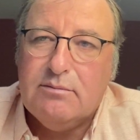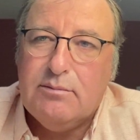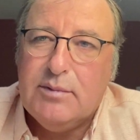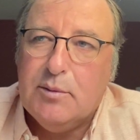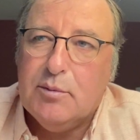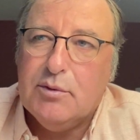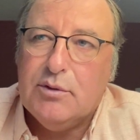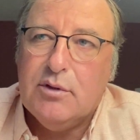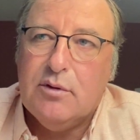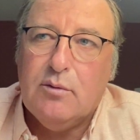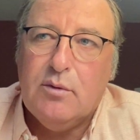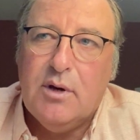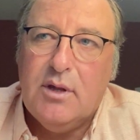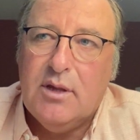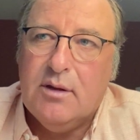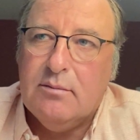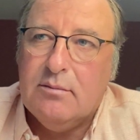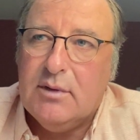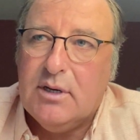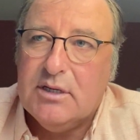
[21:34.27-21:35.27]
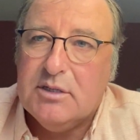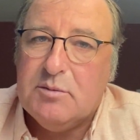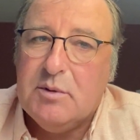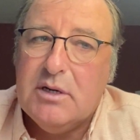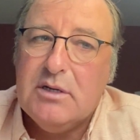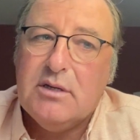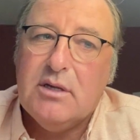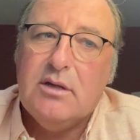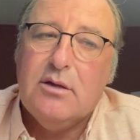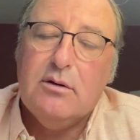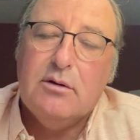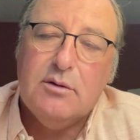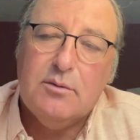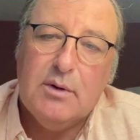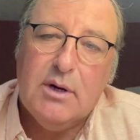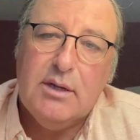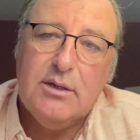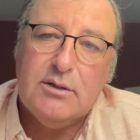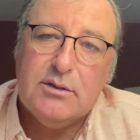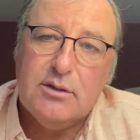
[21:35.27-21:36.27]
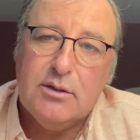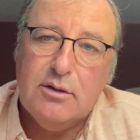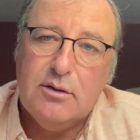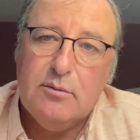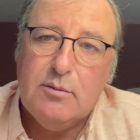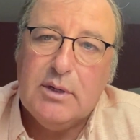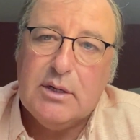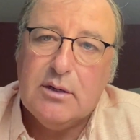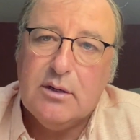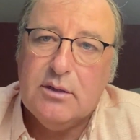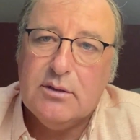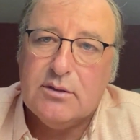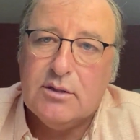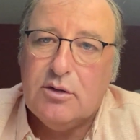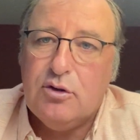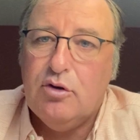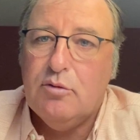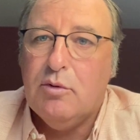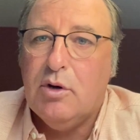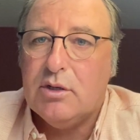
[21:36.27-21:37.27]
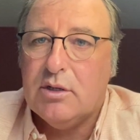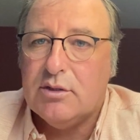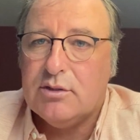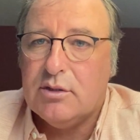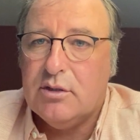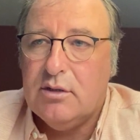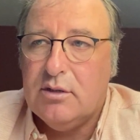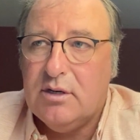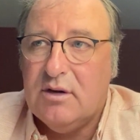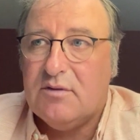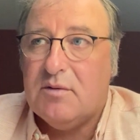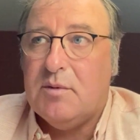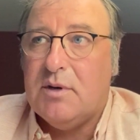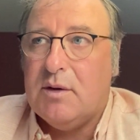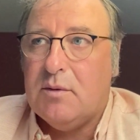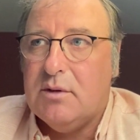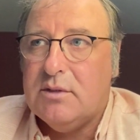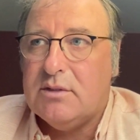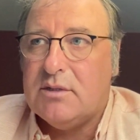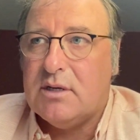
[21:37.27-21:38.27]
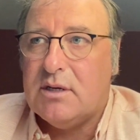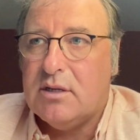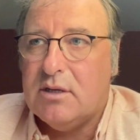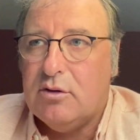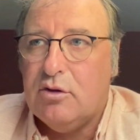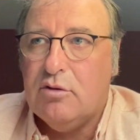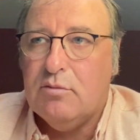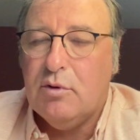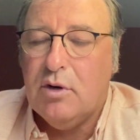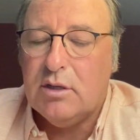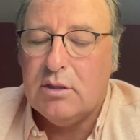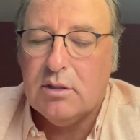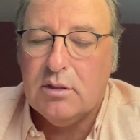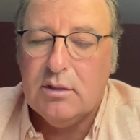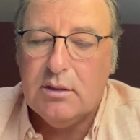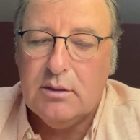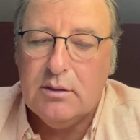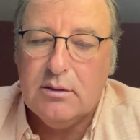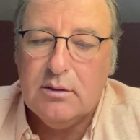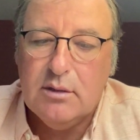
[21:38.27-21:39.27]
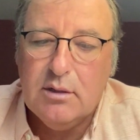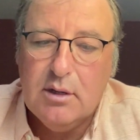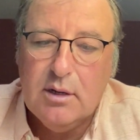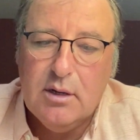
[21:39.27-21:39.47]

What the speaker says: people don't want them, especially the old ones now, because the new model's out and everybody wants to get the new model, and